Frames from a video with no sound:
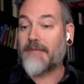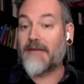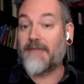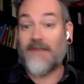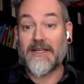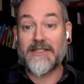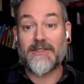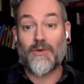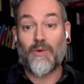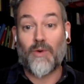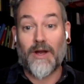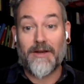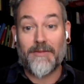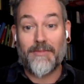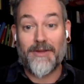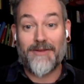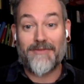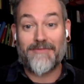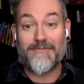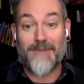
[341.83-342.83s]
invest quite a
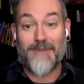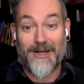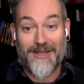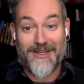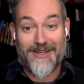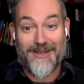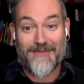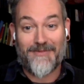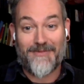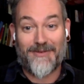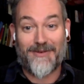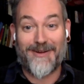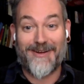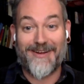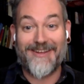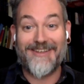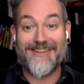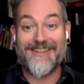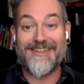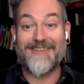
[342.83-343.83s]
bit of money up
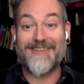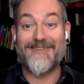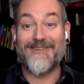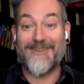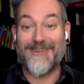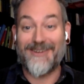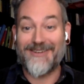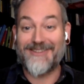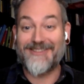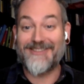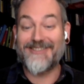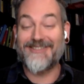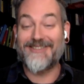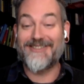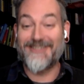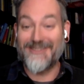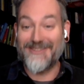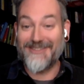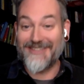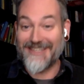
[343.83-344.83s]
front in order to
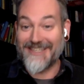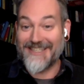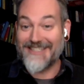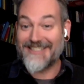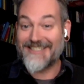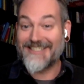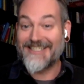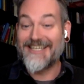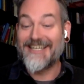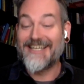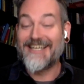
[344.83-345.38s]
do this.